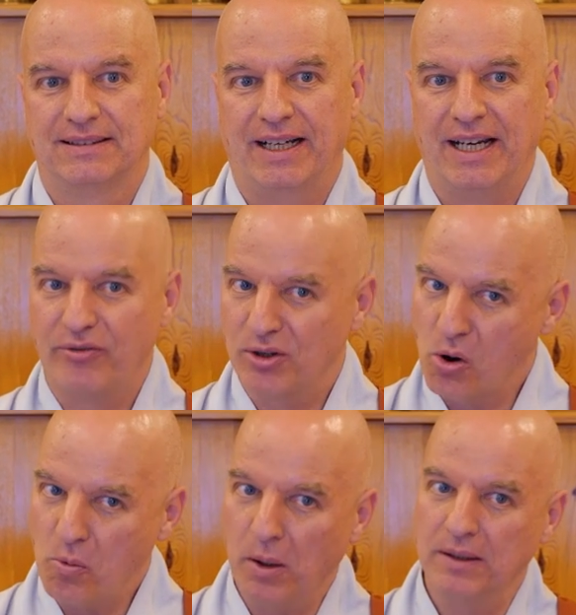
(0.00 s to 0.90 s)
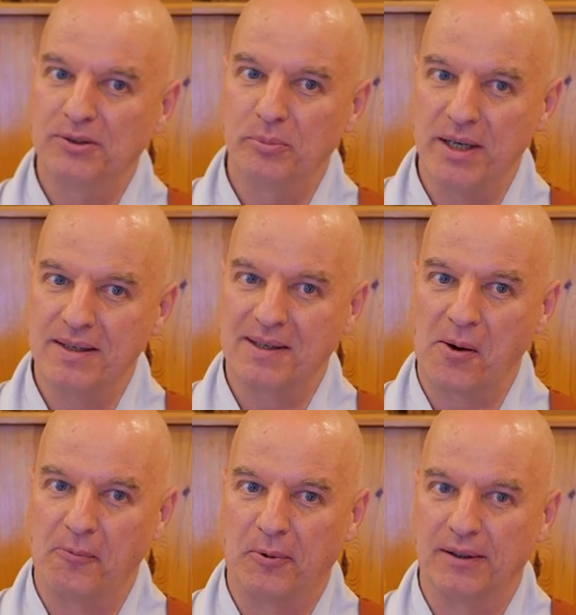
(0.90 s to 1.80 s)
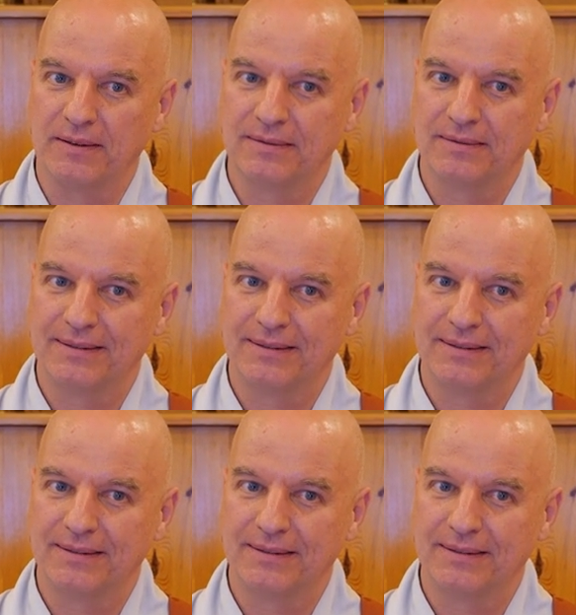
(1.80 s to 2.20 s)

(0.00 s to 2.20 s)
And if you don't want to be someone,